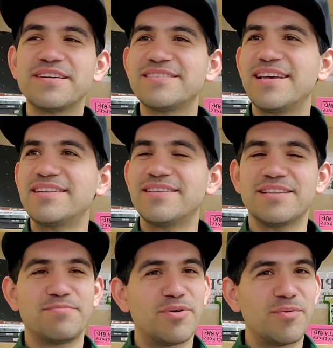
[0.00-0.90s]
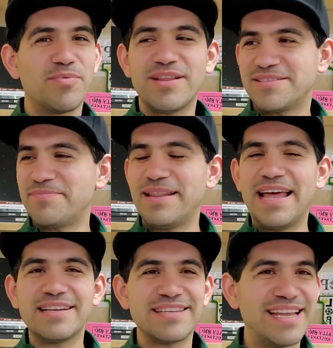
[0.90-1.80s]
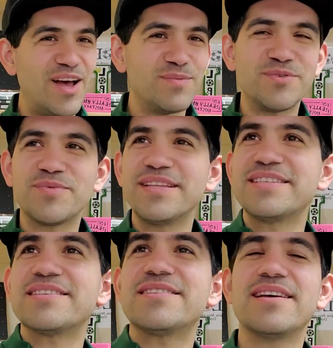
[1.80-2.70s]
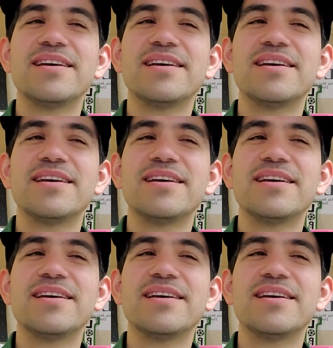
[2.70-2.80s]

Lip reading: scent. It's purple. It's a plant. It helps you really just